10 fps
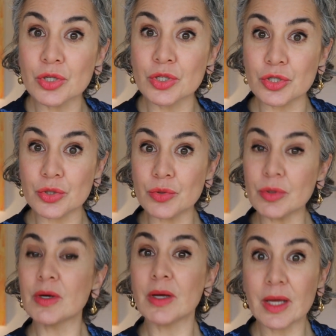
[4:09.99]
can
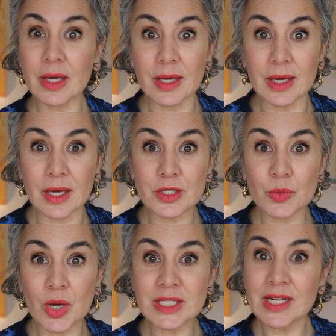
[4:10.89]
do,
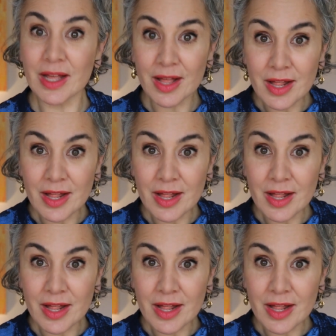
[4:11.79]
guess what?